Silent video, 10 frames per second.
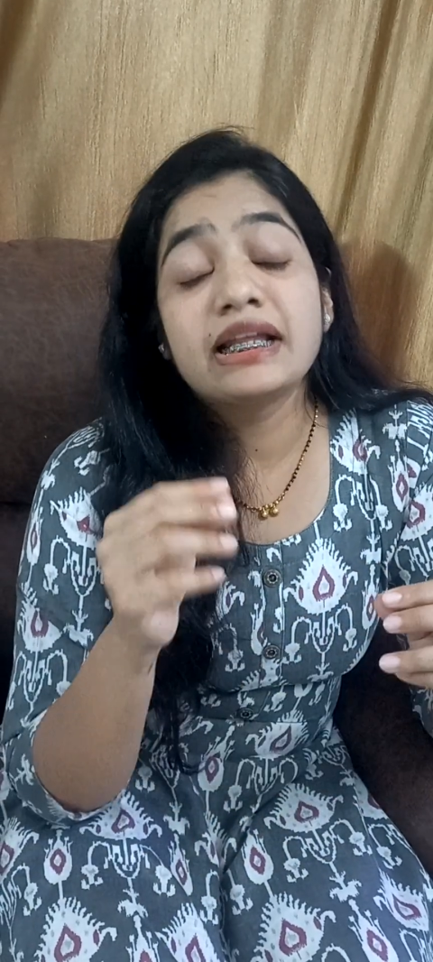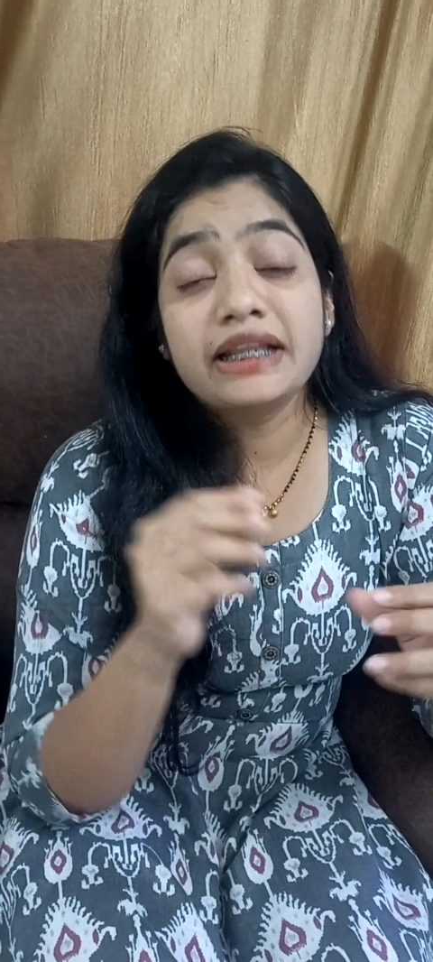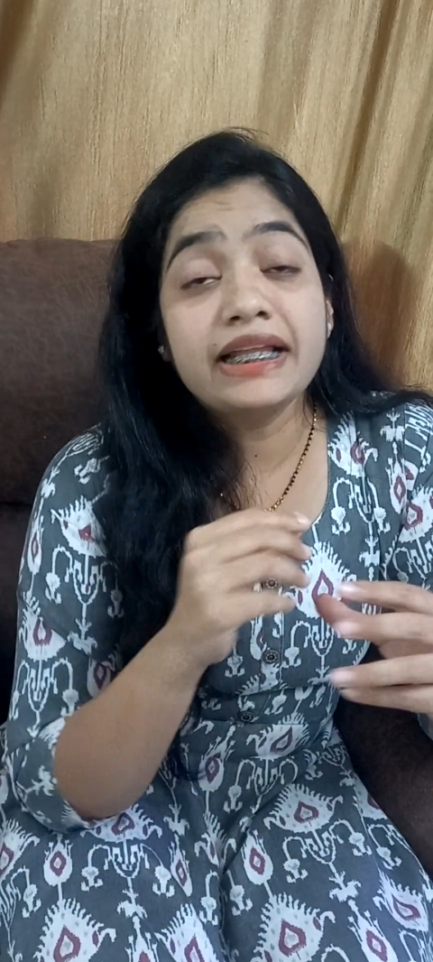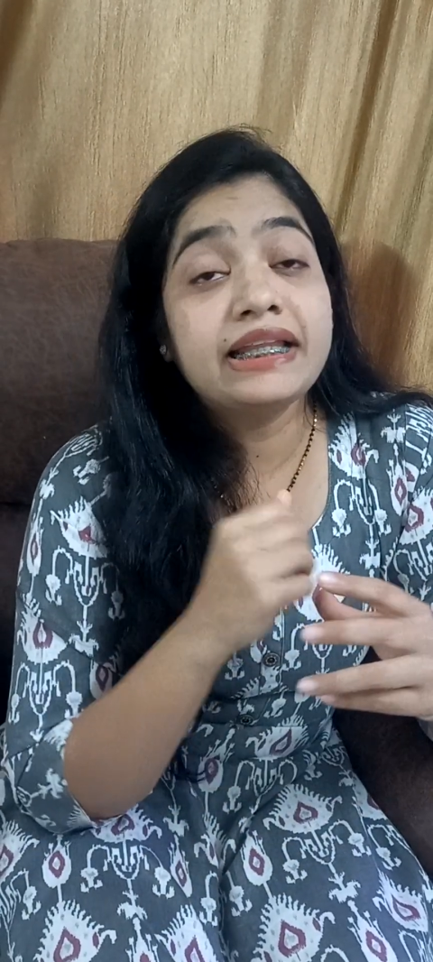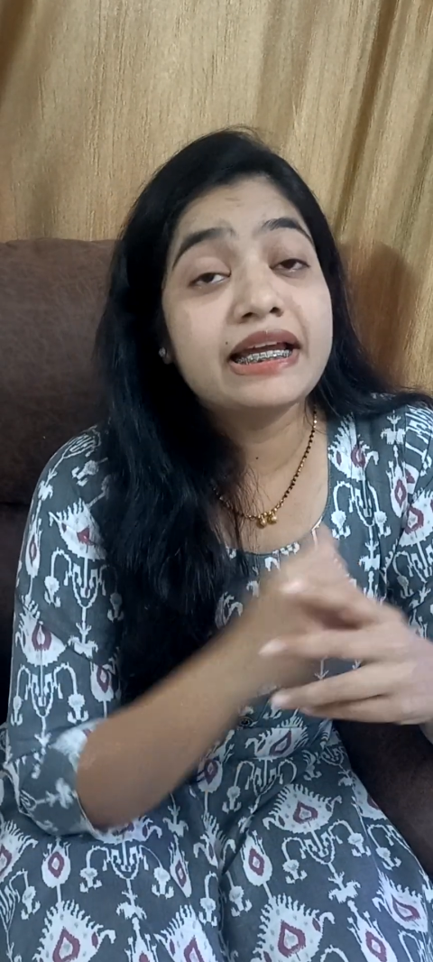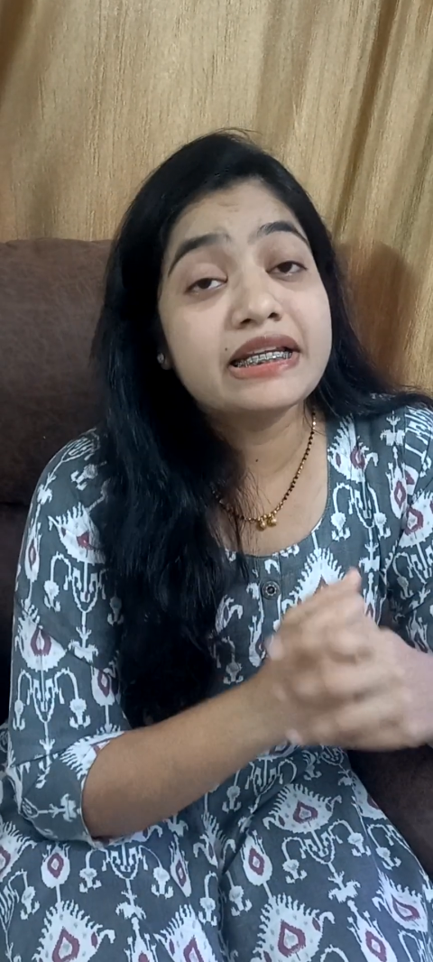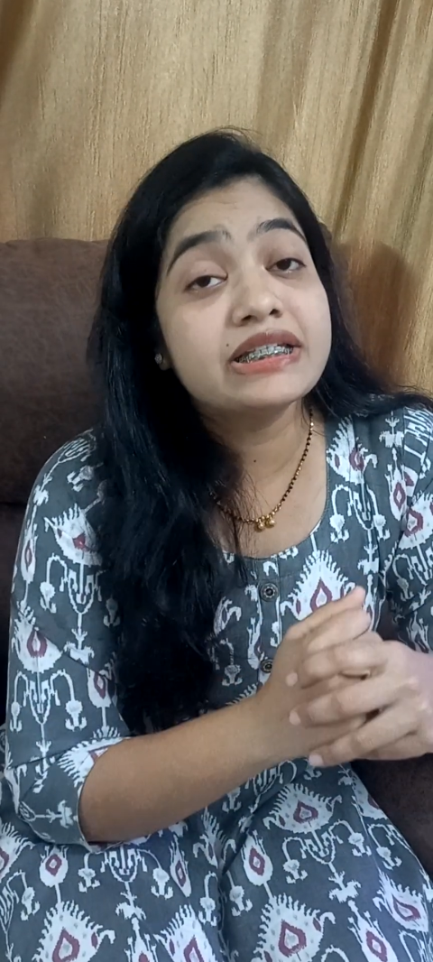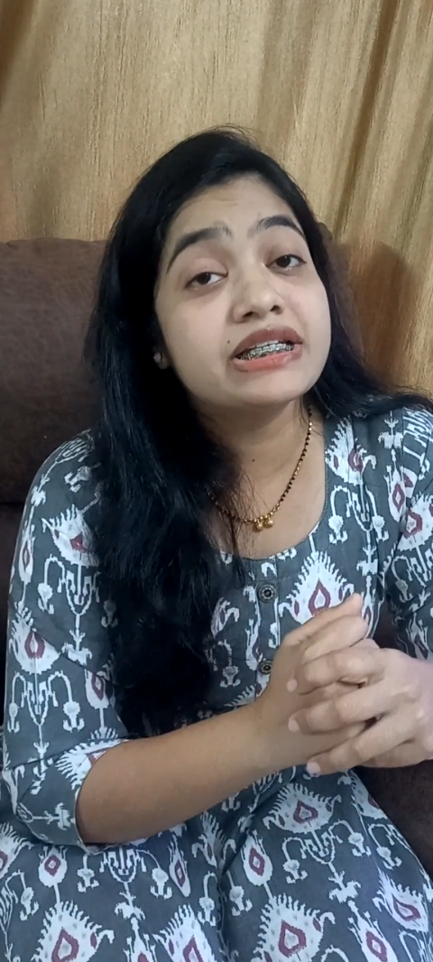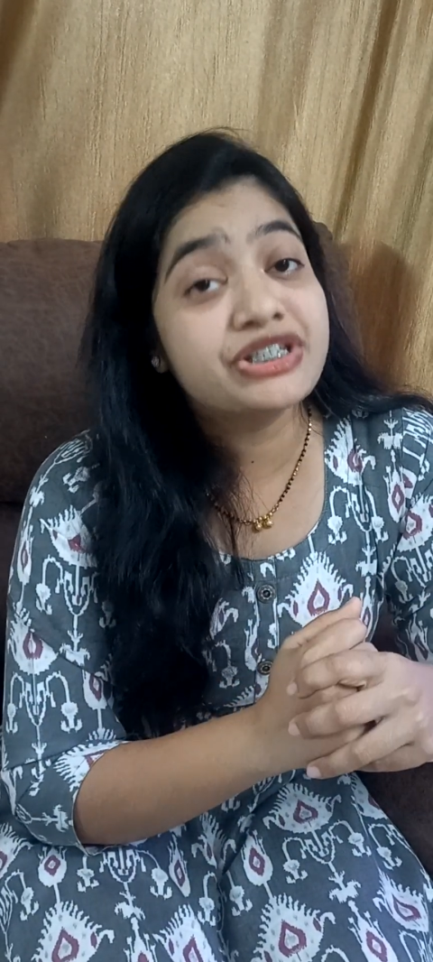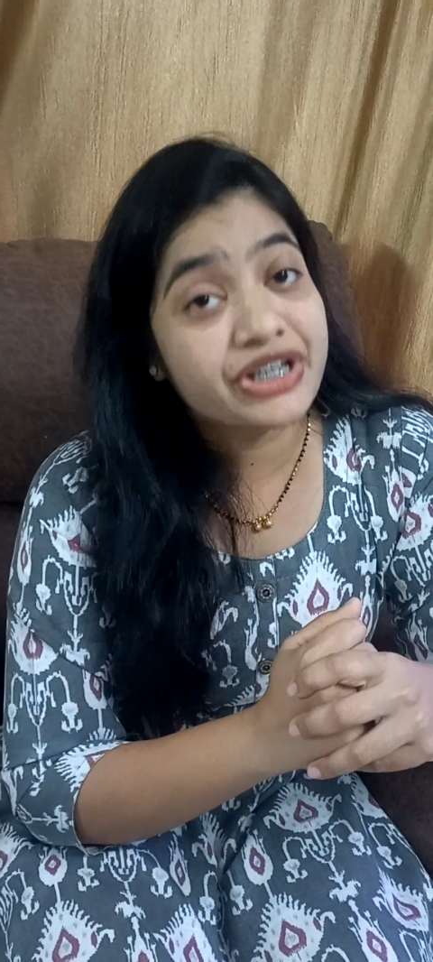Then there is
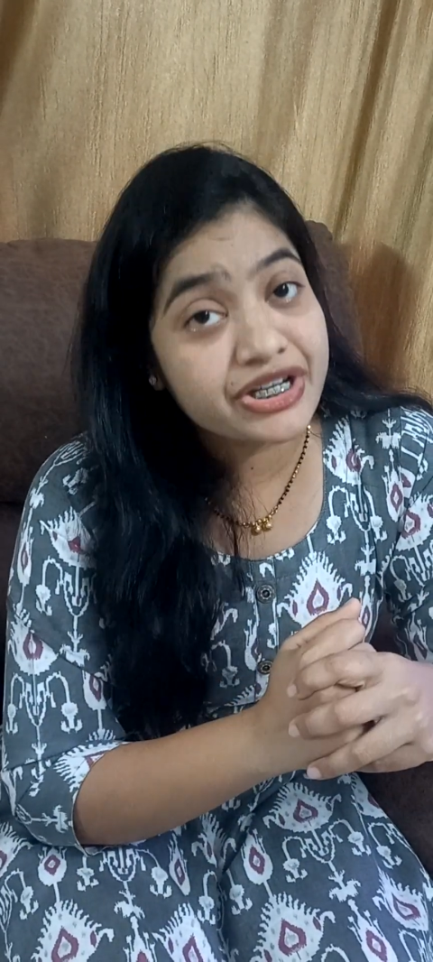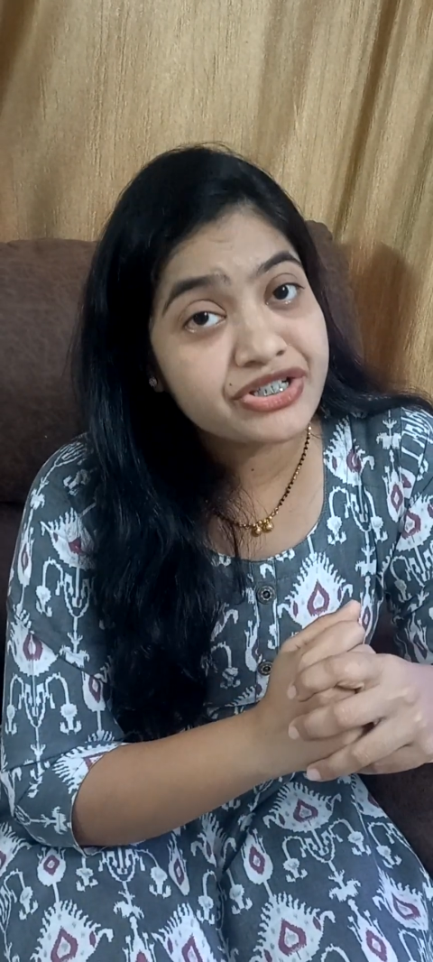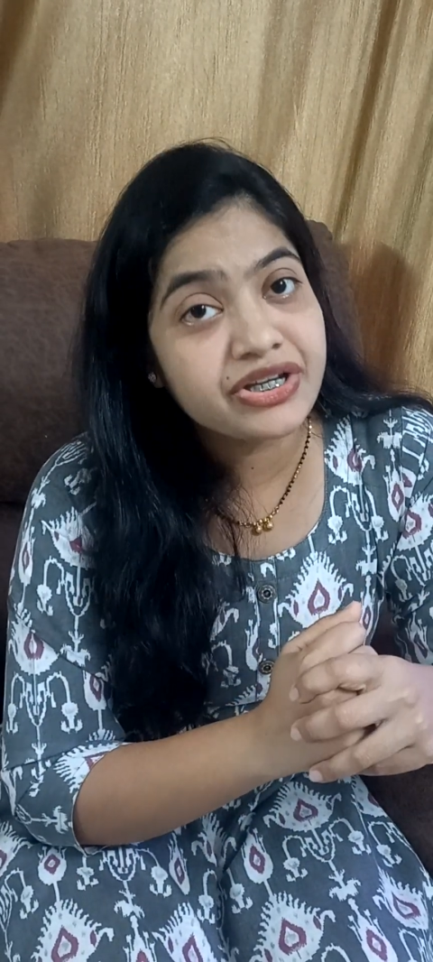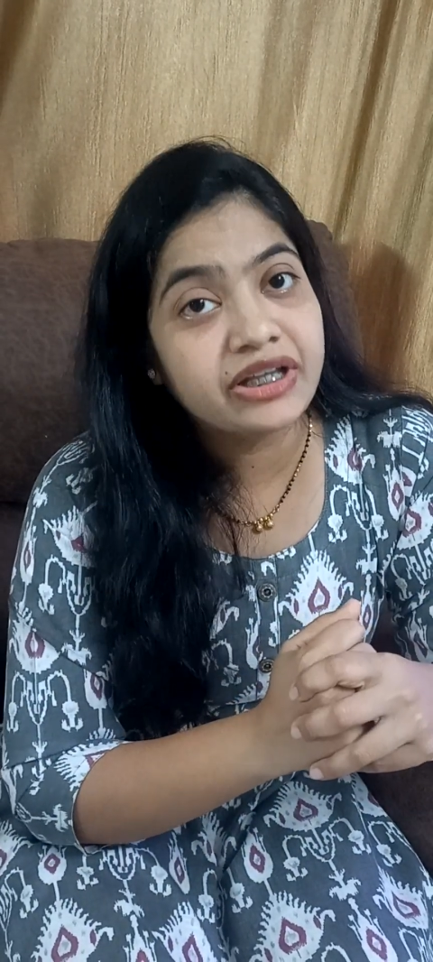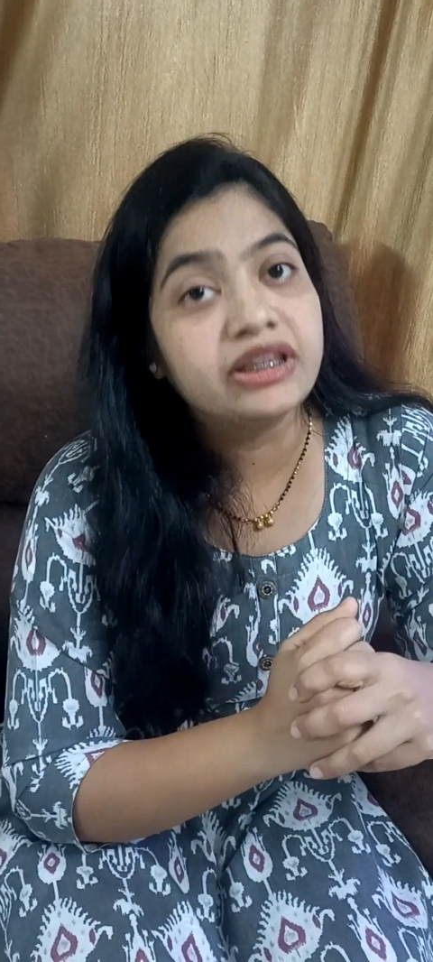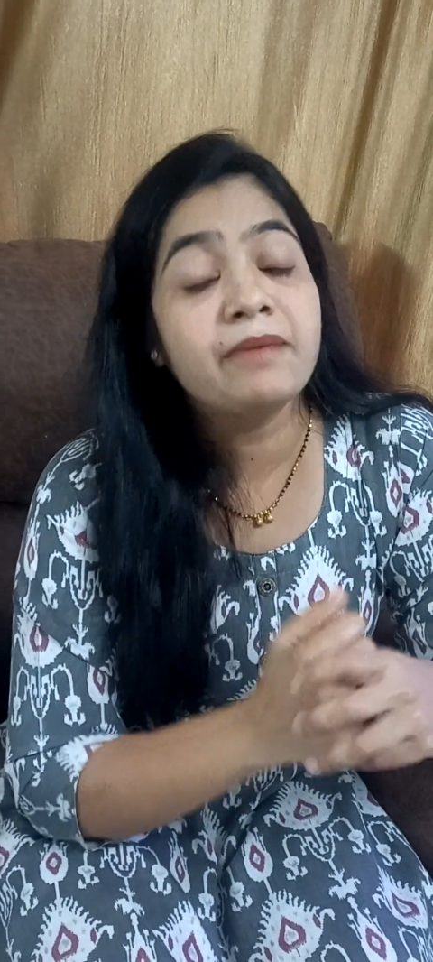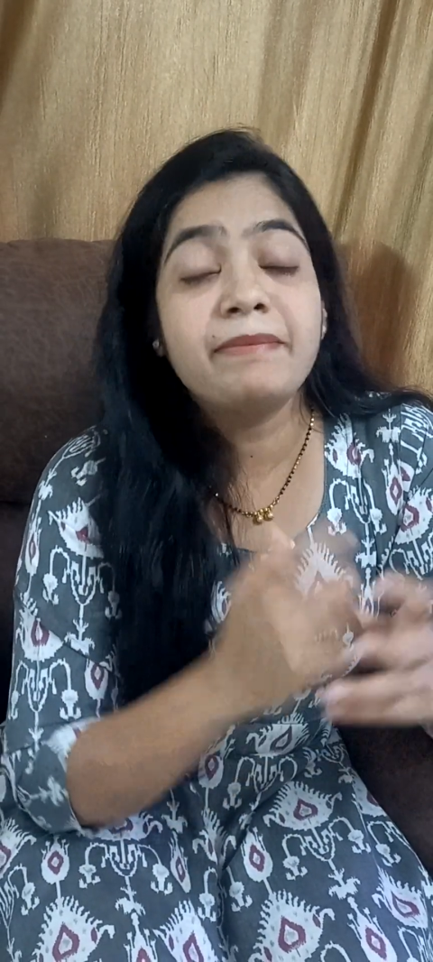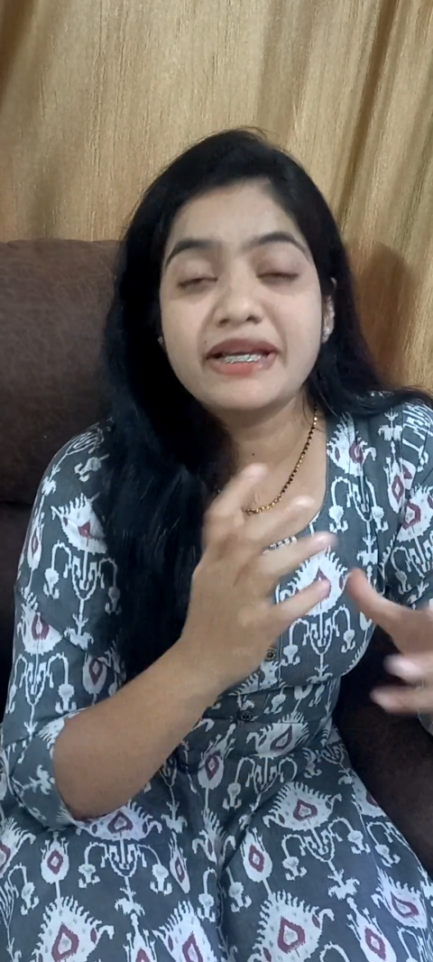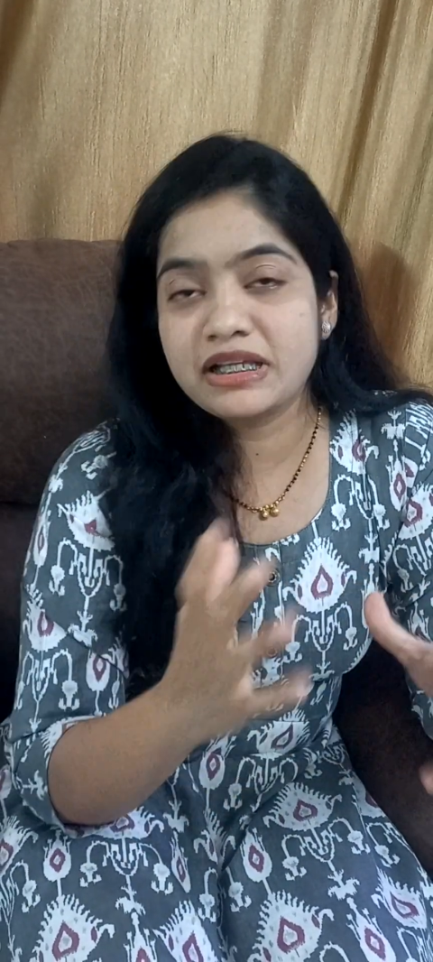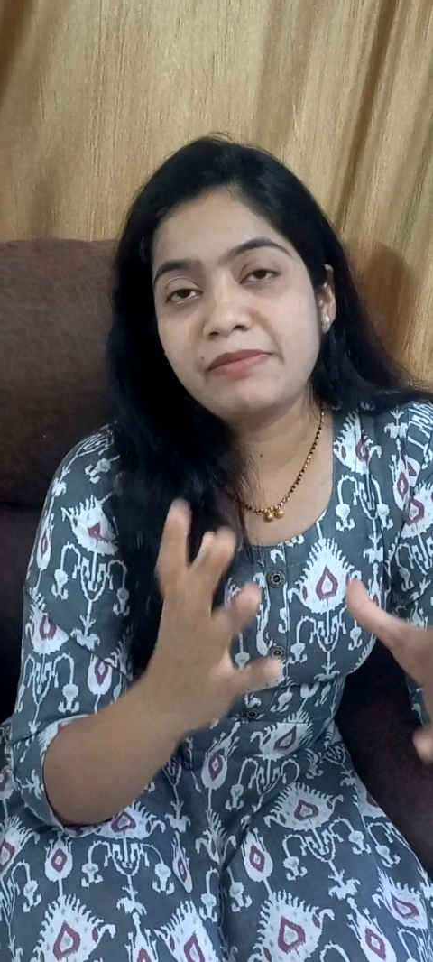a change in the
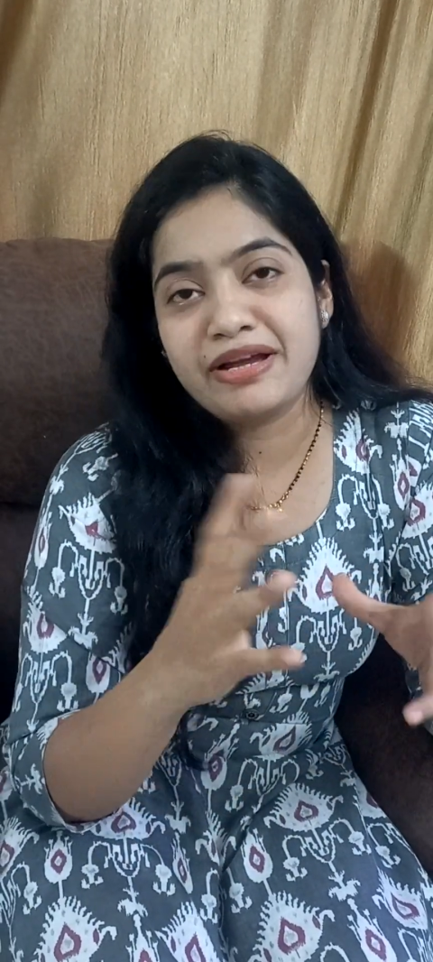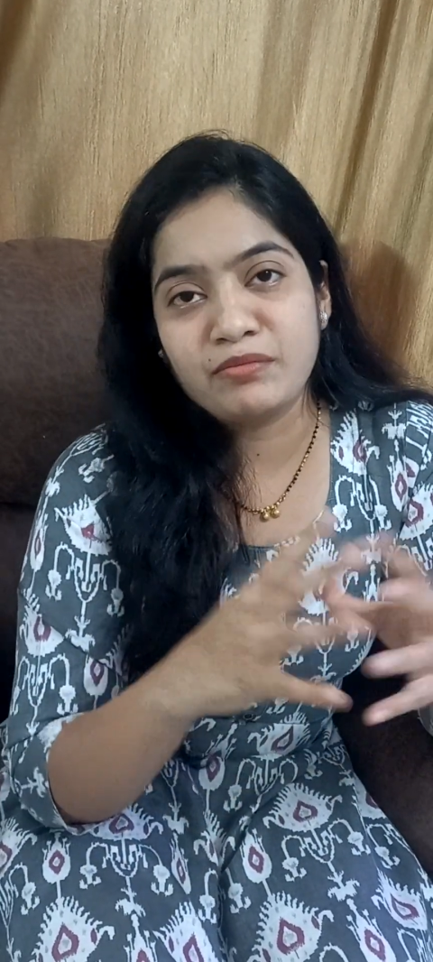basal